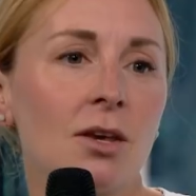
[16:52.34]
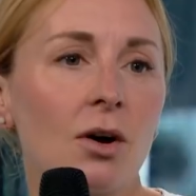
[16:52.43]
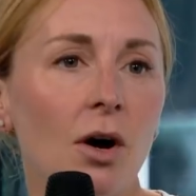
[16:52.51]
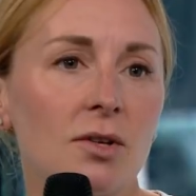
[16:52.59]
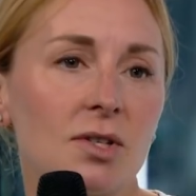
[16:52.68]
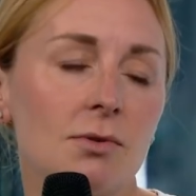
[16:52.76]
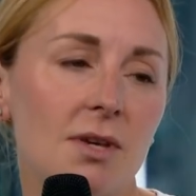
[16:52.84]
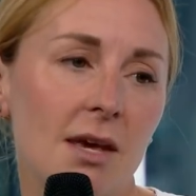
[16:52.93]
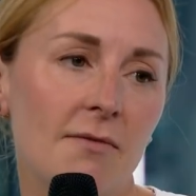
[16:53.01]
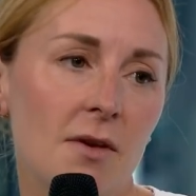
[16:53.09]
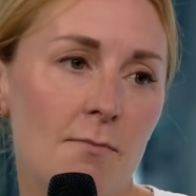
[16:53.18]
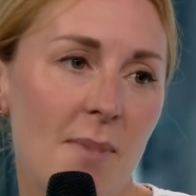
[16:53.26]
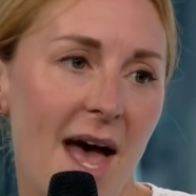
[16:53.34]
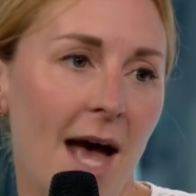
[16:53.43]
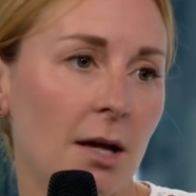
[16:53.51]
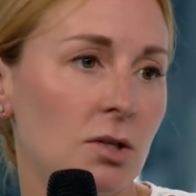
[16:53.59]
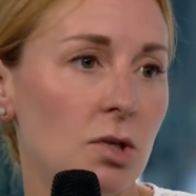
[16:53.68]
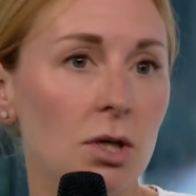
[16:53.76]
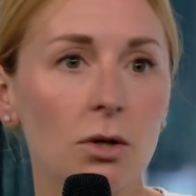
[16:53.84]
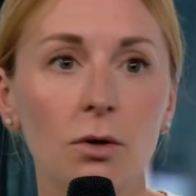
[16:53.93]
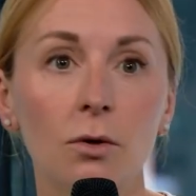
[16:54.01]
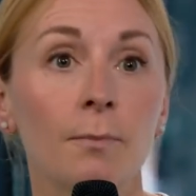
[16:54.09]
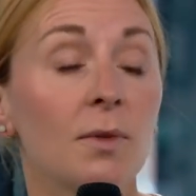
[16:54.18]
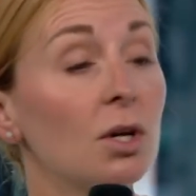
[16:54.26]
you're also giving back
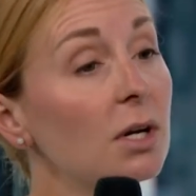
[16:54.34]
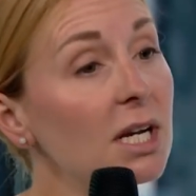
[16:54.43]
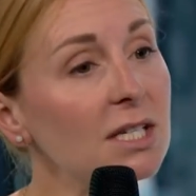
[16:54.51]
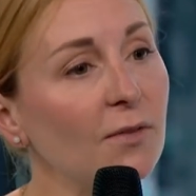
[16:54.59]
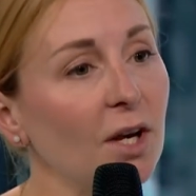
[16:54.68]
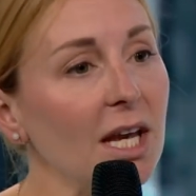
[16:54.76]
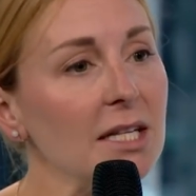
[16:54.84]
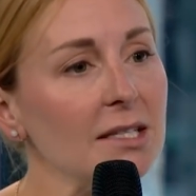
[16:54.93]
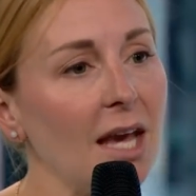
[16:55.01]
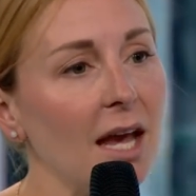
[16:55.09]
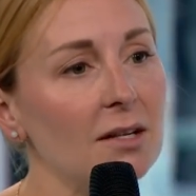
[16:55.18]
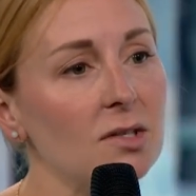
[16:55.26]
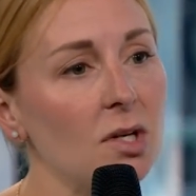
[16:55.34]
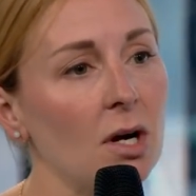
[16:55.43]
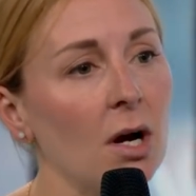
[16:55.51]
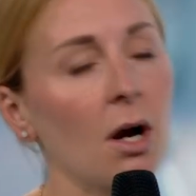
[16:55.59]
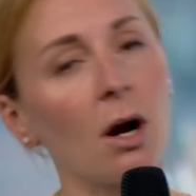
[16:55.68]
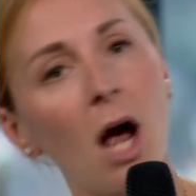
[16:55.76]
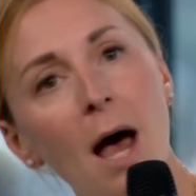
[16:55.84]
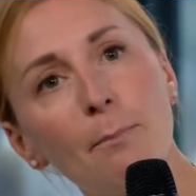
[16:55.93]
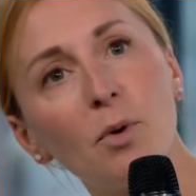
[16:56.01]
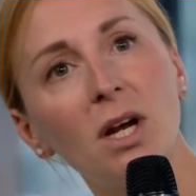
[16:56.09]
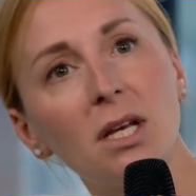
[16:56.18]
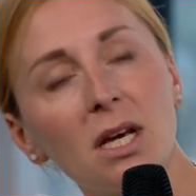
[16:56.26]
to Cookies for Kids Cancer or Hot
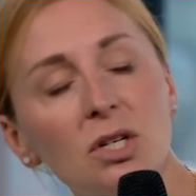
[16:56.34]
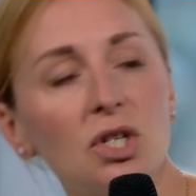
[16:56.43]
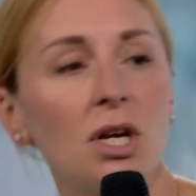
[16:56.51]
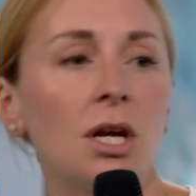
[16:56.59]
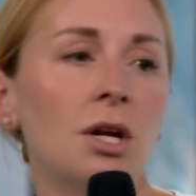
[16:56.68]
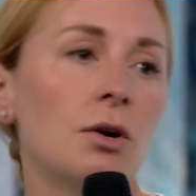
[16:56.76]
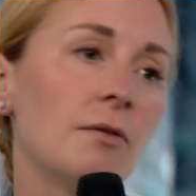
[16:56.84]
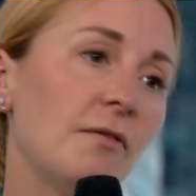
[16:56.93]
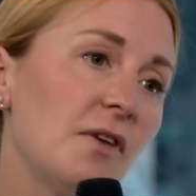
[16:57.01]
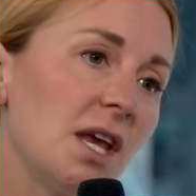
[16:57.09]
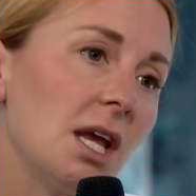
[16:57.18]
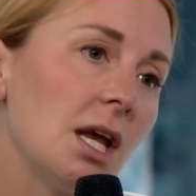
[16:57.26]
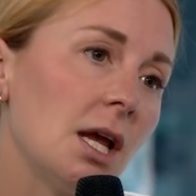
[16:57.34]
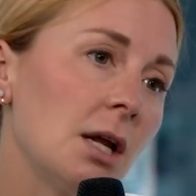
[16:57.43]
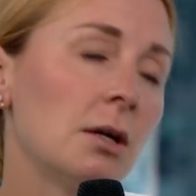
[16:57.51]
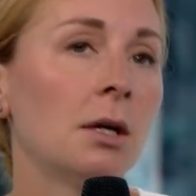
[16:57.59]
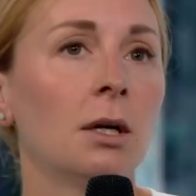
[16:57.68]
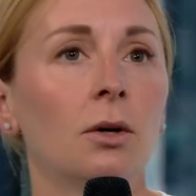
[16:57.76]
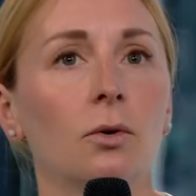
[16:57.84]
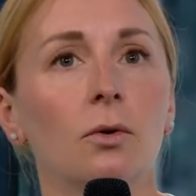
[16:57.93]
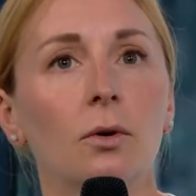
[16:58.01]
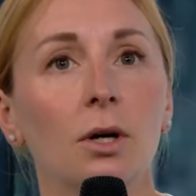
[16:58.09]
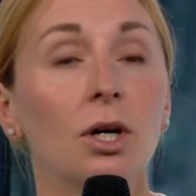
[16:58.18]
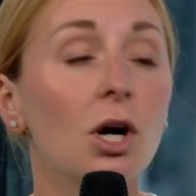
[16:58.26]
Bread Kitchen or Feed
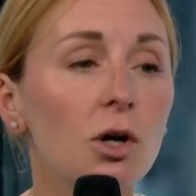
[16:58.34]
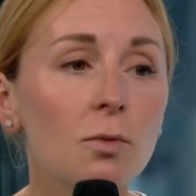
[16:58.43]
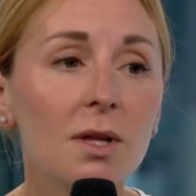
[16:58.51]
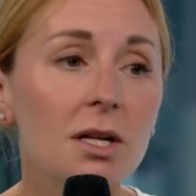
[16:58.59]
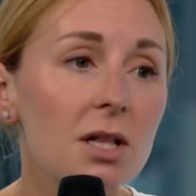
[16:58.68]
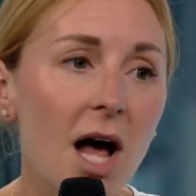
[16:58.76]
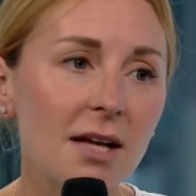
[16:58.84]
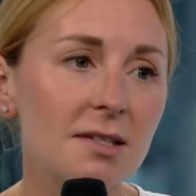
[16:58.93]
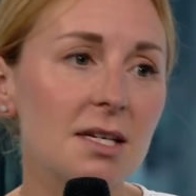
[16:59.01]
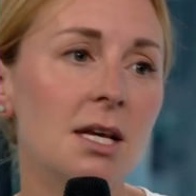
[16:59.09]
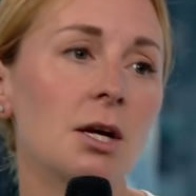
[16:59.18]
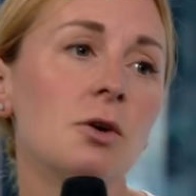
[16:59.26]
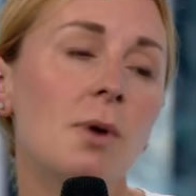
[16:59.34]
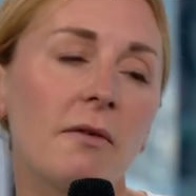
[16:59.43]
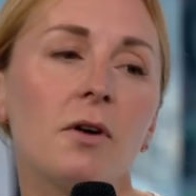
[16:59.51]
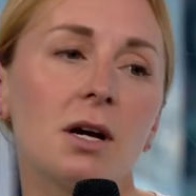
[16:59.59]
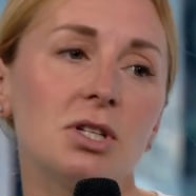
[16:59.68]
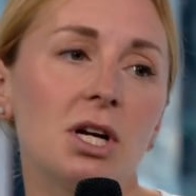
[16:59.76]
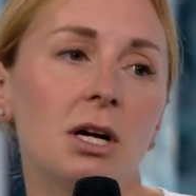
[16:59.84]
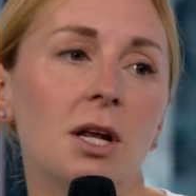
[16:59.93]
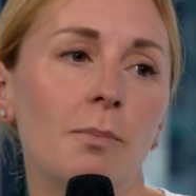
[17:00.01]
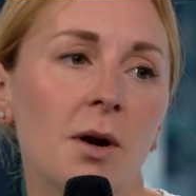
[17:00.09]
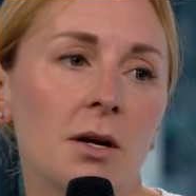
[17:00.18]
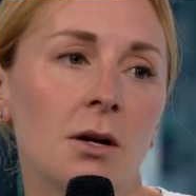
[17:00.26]
or Code with Klossy or whoever our charity
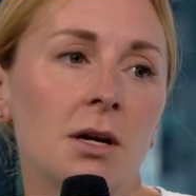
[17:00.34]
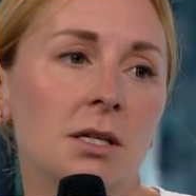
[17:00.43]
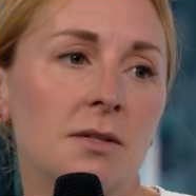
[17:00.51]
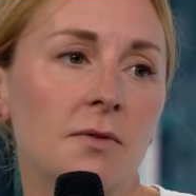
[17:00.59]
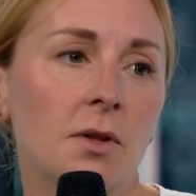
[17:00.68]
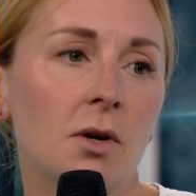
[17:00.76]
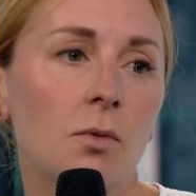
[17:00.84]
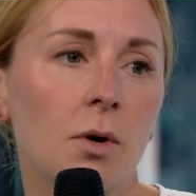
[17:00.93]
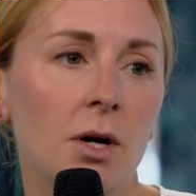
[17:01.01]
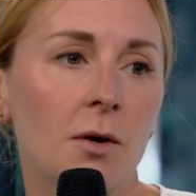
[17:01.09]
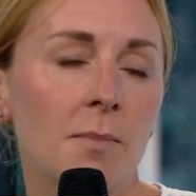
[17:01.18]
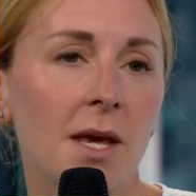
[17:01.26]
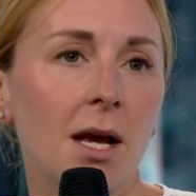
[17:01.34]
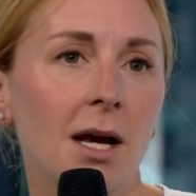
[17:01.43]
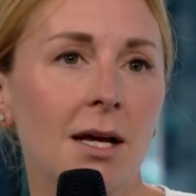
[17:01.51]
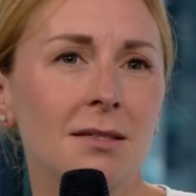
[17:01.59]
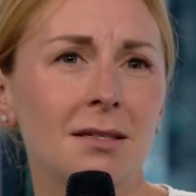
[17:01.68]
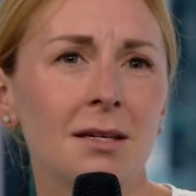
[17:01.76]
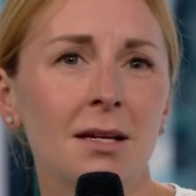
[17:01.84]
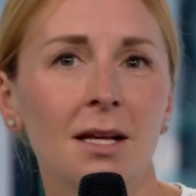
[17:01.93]
partner is for the quarter because